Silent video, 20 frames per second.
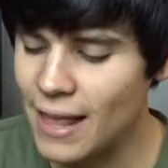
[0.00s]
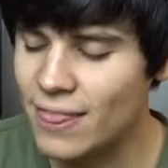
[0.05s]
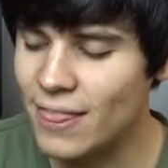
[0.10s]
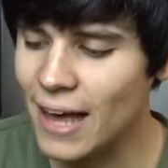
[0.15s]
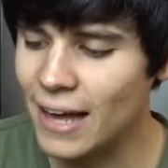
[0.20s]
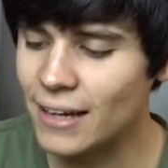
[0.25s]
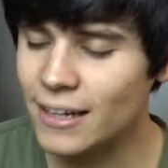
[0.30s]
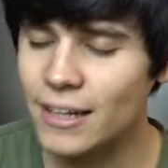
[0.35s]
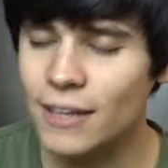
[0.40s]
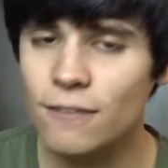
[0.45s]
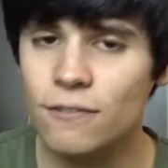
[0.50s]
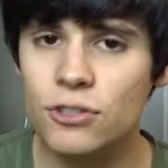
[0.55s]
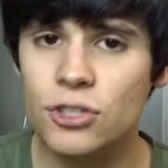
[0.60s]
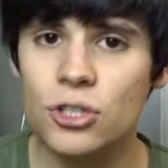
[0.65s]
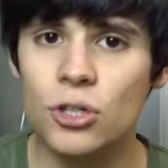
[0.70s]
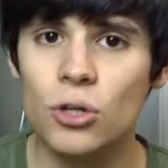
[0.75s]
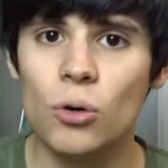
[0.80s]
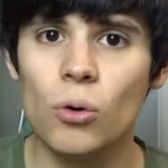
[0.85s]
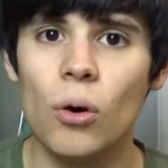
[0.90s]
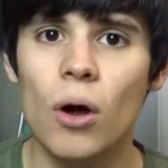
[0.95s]
That
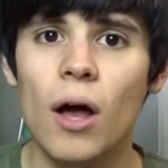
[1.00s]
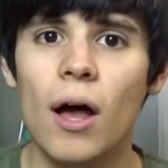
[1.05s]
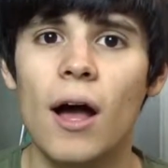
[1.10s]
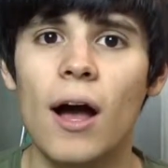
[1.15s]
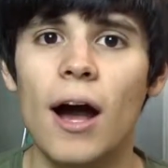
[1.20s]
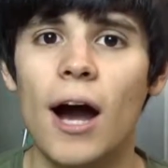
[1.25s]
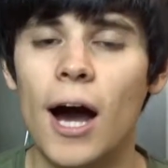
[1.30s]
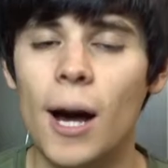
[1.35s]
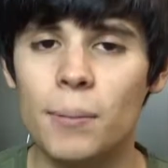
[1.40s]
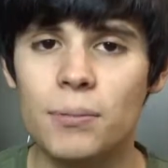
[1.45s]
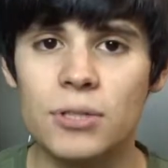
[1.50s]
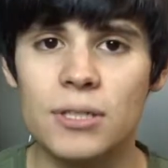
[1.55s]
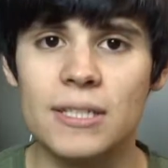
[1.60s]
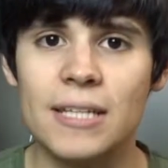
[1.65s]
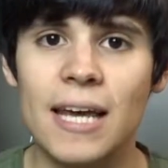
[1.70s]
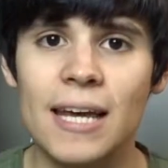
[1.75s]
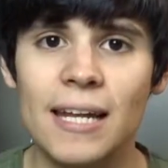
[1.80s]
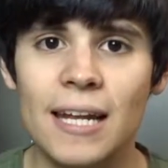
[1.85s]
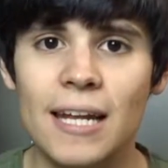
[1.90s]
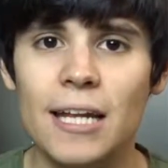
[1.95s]
gives you up to
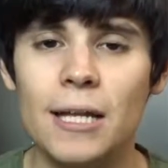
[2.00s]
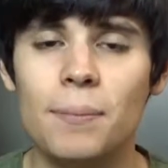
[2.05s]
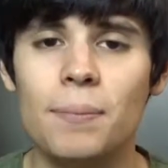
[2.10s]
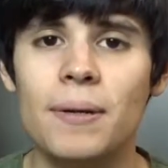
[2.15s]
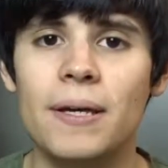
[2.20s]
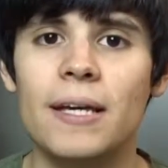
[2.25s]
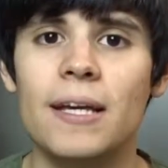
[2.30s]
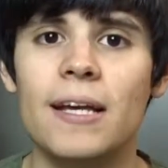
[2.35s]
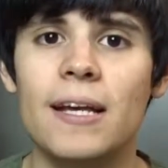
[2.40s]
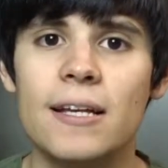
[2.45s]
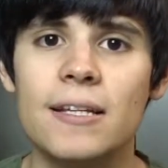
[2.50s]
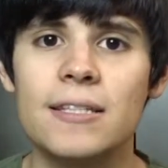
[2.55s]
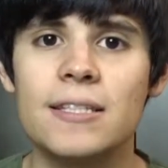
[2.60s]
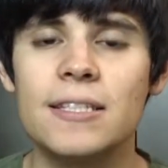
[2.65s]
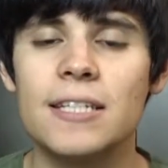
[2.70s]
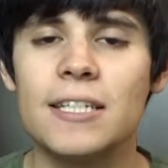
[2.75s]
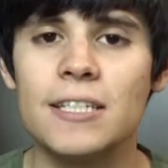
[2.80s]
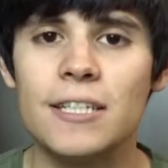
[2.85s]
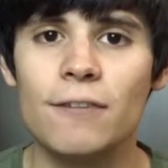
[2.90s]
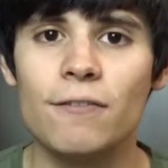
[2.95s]
1080p
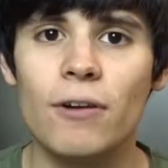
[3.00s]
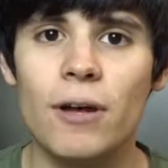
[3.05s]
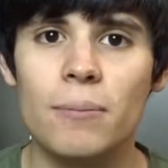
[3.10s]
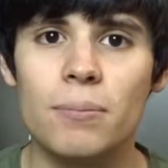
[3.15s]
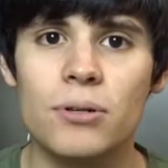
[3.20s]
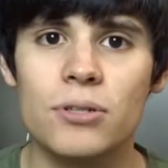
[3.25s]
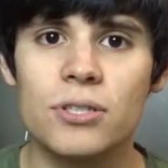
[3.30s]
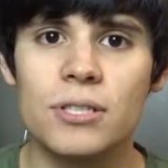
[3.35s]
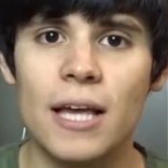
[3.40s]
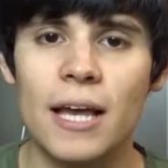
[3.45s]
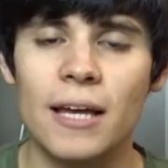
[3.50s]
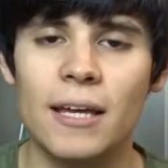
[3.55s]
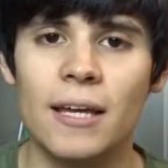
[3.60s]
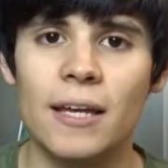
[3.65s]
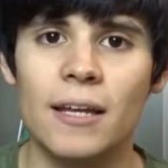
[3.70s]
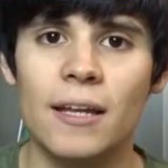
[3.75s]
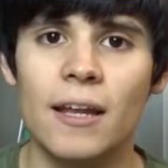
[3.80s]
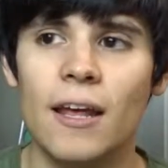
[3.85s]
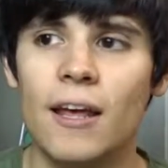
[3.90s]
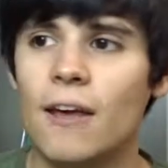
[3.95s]
60 frames per
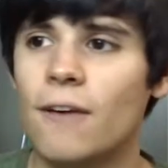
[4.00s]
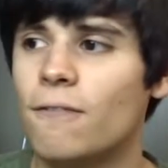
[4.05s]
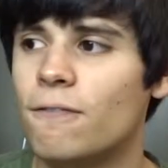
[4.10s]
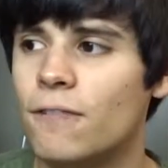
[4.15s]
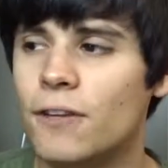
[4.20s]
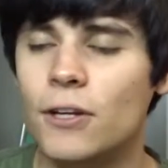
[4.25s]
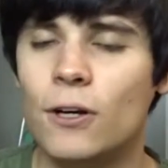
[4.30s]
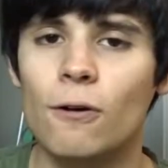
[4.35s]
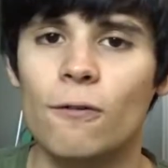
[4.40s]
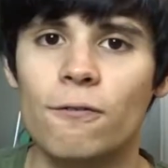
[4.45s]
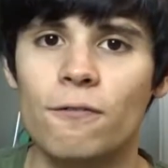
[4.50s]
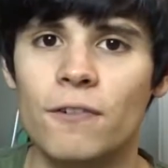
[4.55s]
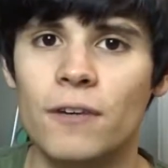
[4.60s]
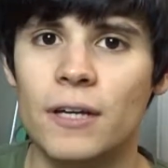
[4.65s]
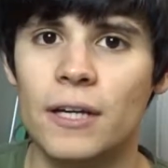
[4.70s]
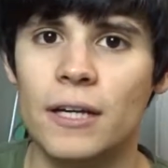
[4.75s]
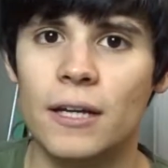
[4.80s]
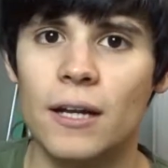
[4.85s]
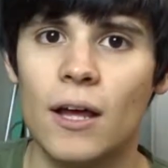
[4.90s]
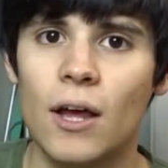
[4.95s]
second video
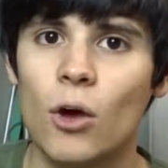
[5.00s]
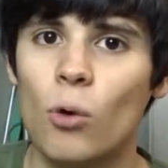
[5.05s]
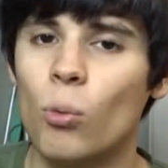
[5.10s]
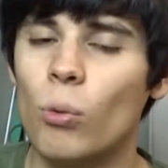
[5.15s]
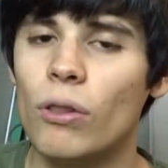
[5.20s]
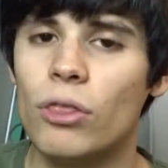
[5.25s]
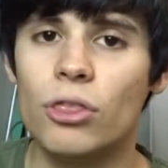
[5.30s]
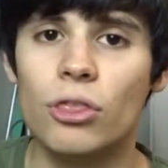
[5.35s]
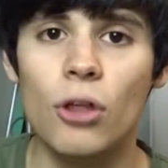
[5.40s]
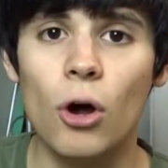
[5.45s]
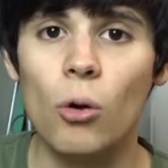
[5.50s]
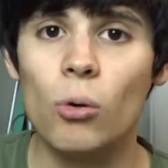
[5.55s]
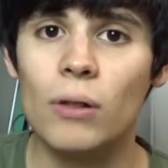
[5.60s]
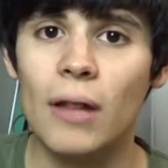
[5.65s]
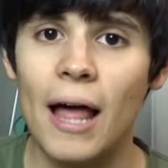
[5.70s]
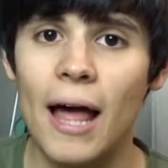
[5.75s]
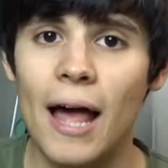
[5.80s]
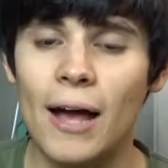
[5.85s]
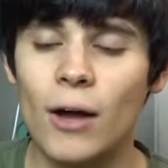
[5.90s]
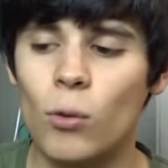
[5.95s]
feed with no
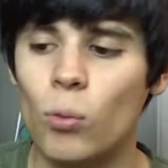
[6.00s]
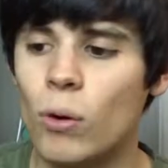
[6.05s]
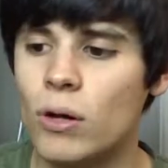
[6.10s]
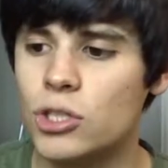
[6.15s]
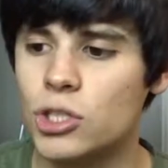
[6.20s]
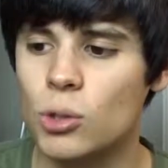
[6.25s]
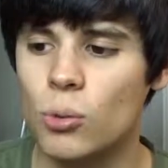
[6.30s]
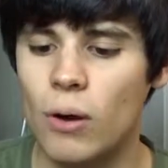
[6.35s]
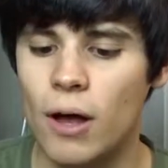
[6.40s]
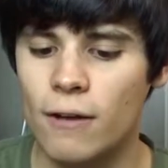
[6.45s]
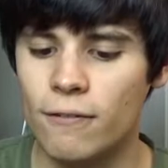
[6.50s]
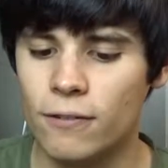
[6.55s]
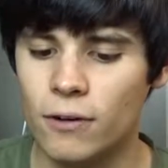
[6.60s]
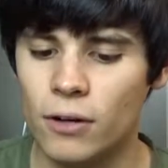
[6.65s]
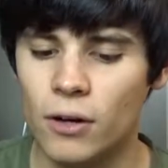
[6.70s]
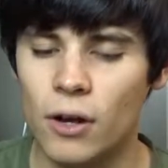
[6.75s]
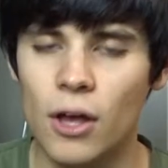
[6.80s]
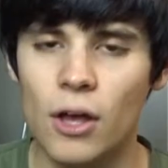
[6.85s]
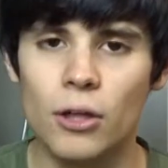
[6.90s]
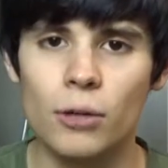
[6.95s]
lag
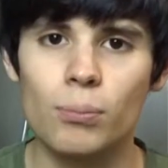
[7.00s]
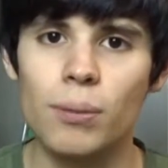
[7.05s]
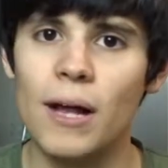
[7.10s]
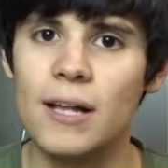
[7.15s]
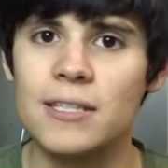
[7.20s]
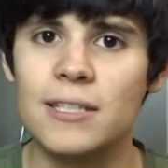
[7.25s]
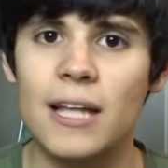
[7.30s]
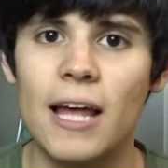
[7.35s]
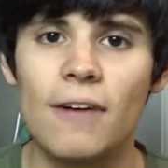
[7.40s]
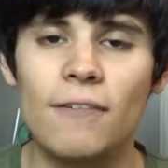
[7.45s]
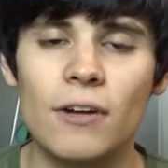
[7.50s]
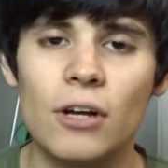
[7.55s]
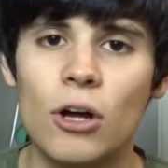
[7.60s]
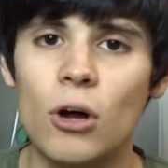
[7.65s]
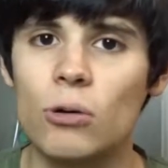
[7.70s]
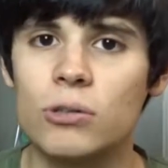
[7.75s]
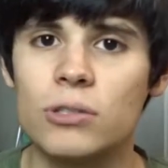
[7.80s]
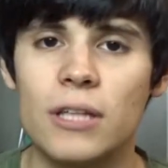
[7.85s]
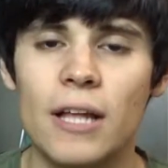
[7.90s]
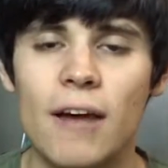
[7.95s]
whatsoever. Press left, it
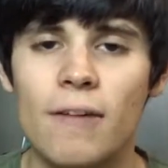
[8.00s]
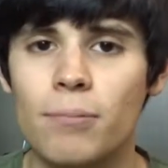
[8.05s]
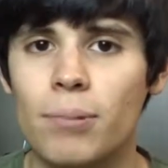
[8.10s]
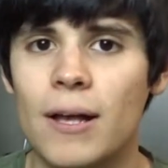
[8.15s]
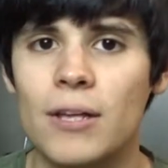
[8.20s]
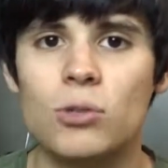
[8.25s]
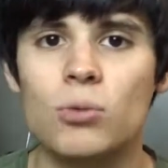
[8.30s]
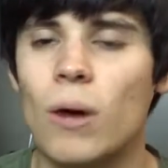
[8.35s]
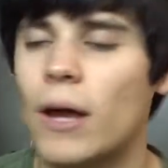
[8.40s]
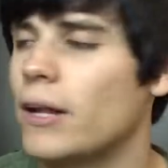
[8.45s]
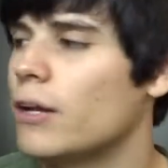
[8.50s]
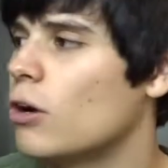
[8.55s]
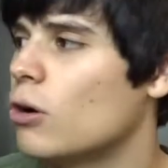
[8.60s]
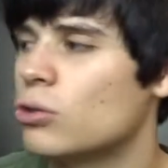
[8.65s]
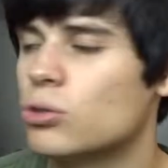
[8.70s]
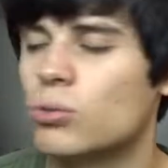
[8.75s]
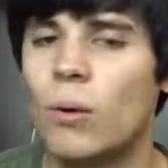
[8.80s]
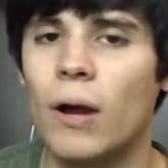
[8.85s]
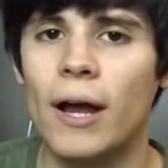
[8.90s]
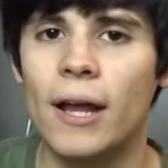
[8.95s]
goes left, press right, it
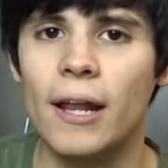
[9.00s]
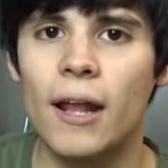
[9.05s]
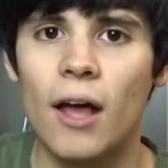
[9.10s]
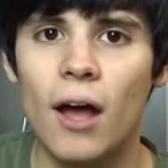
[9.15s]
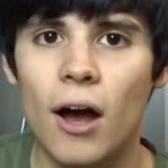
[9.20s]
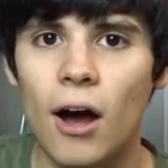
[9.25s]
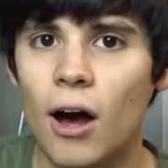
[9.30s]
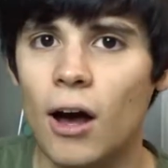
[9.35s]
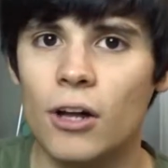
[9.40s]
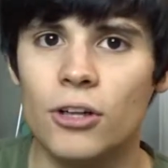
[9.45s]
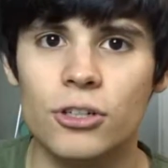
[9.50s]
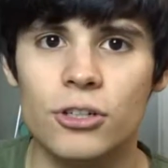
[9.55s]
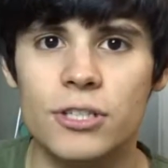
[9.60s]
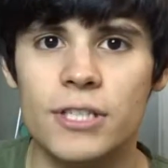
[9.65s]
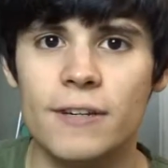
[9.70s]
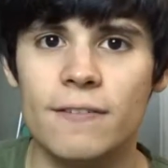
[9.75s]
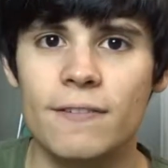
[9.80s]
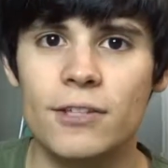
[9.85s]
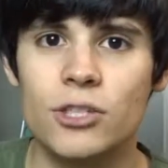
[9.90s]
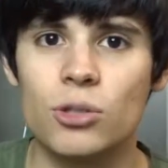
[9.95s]
goes right on your
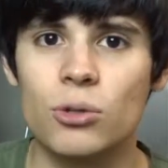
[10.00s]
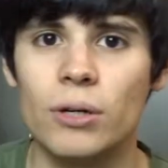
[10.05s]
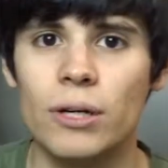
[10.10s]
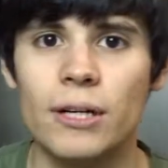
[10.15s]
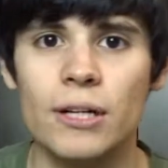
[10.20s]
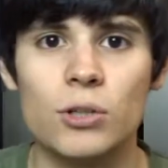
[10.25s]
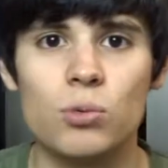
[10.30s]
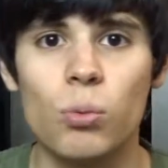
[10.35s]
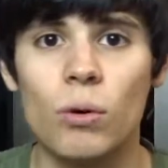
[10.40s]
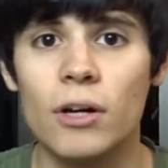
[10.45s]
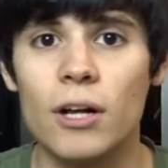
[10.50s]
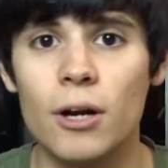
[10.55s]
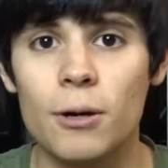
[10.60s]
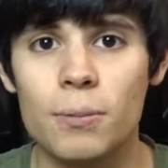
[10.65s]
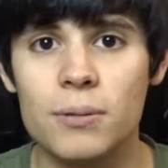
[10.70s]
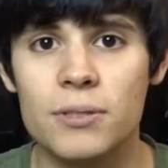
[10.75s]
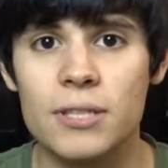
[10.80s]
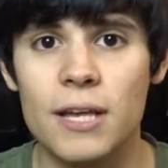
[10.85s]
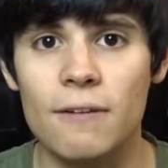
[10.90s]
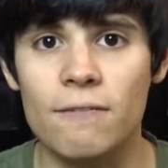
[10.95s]
TV screen. It's
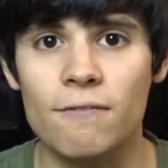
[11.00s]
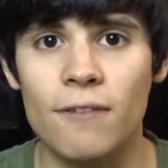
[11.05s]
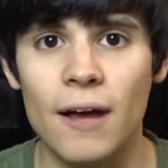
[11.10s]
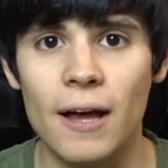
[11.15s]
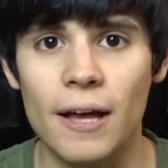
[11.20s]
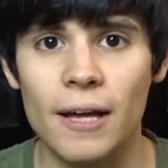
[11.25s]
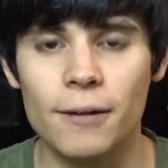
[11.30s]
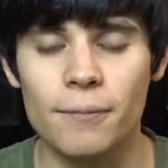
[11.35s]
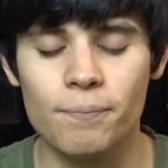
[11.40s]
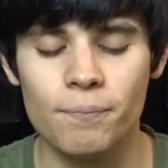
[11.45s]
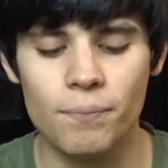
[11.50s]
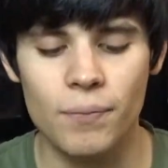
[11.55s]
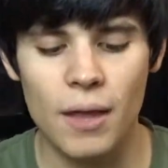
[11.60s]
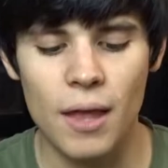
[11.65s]
100% fine.